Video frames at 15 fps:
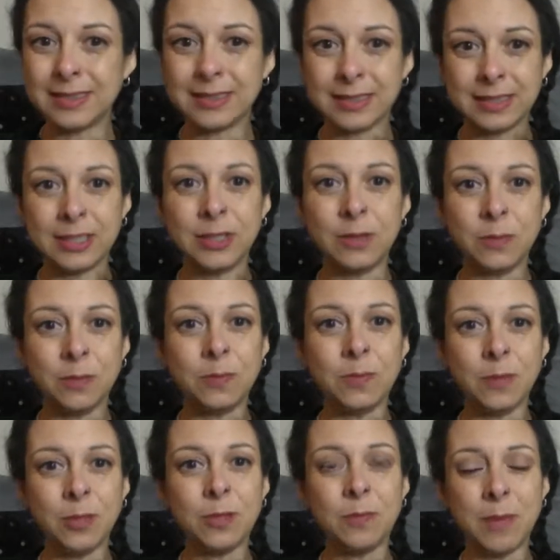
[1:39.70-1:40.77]
you
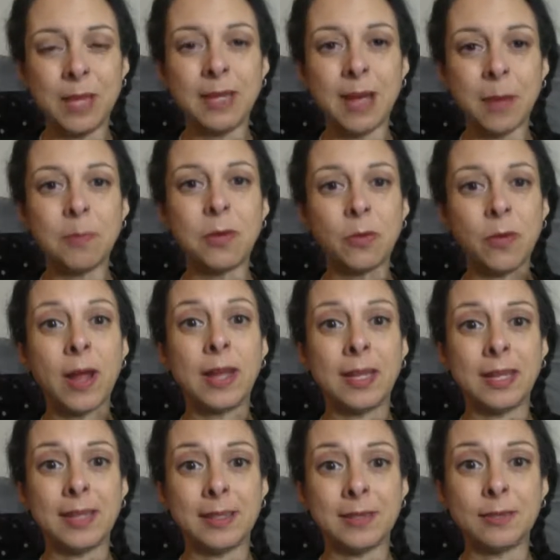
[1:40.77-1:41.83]
may not be
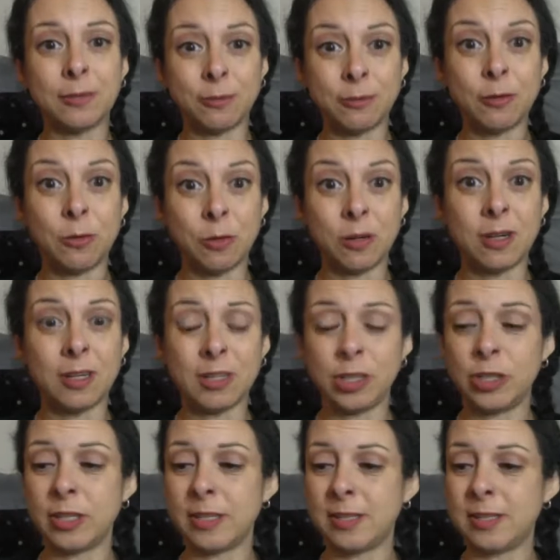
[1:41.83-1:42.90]
ready for
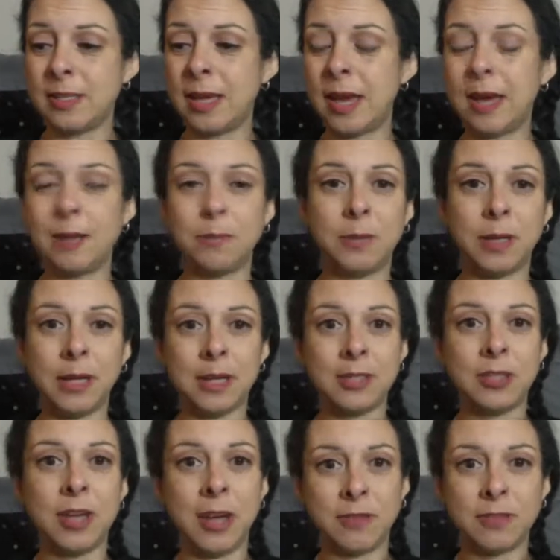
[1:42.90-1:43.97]
just yet because you
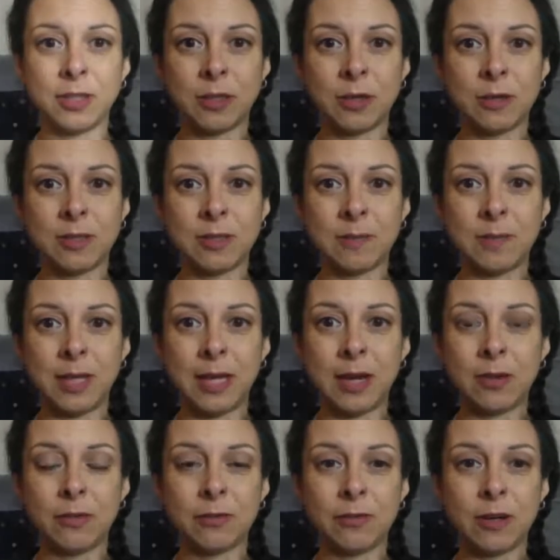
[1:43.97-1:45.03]
have to close something
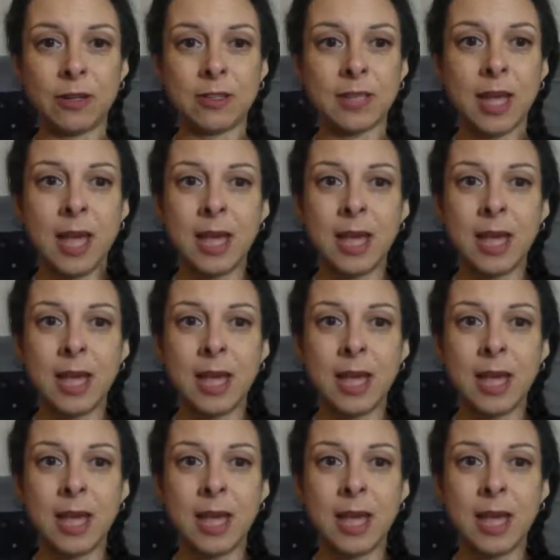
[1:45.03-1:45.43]
out first.